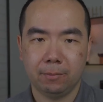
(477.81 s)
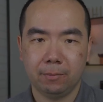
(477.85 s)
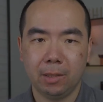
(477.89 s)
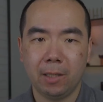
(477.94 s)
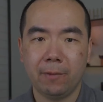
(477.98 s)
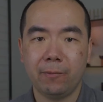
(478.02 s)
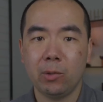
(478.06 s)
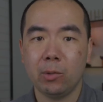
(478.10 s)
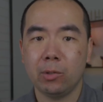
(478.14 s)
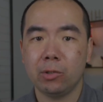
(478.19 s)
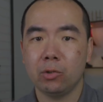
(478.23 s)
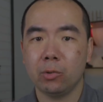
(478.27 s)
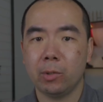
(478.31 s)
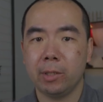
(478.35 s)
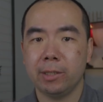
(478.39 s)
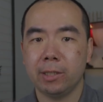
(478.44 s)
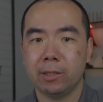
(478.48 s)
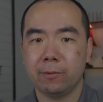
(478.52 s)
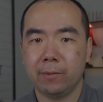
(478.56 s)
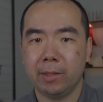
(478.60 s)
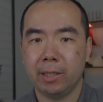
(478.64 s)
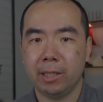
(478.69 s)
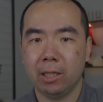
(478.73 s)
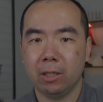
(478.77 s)
If you enjoyed
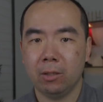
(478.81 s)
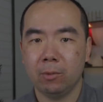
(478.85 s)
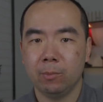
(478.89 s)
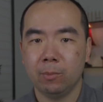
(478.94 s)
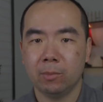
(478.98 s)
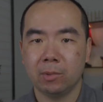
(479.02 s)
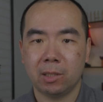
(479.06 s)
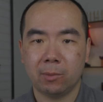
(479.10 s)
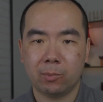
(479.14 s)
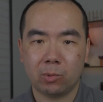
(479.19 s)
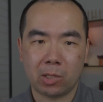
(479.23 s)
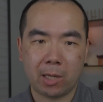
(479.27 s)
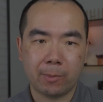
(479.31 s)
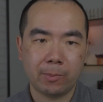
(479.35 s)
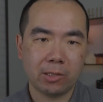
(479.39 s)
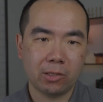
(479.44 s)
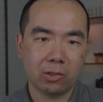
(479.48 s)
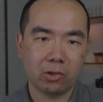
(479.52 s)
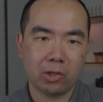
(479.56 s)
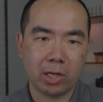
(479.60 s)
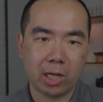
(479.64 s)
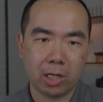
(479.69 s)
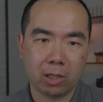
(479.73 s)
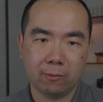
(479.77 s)
this video, subscribe to
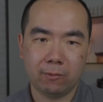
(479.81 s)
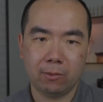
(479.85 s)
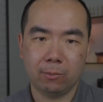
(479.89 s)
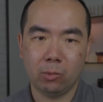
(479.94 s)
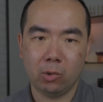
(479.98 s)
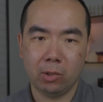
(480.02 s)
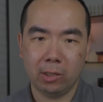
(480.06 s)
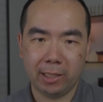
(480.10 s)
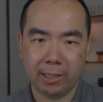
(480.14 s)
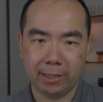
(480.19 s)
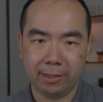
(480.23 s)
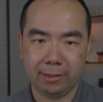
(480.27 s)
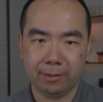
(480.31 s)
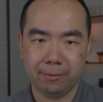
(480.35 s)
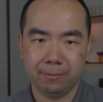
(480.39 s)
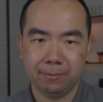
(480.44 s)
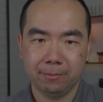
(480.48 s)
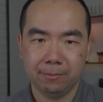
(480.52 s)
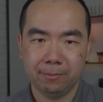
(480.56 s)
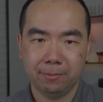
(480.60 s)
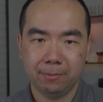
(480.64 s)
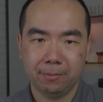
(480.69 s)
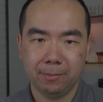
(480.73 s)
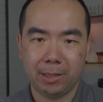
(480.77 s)
the channel for more like it.
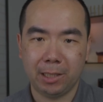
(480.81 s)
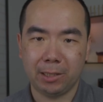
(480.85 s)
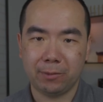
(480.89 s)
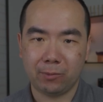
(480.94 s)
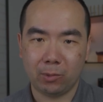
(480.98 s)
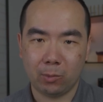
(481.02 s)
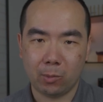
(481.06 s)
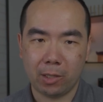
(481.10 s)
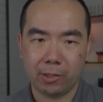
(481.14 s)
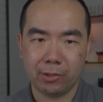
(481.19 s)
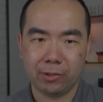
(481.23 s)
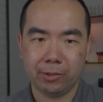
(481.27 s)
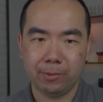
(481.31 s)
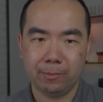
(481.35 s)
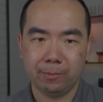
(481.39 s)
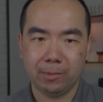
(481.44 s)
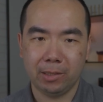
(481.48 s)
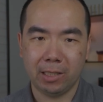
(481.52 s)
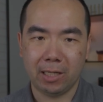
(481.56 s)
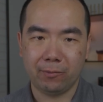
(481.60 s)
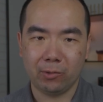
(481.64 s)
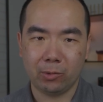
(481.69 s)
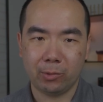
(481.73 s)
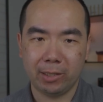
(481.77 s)
Thanks for watching,
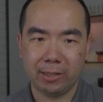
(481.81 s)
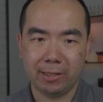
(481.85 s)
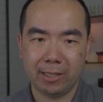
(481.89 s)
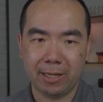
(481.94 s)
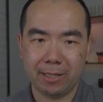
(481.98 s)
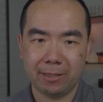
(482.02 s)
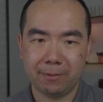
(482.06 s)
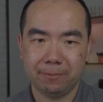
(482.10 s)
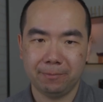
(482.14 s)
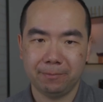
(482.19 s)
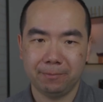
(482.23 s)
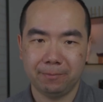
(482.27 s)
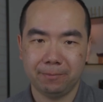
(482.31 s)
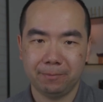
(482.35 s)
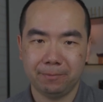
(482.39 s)
and have a great day!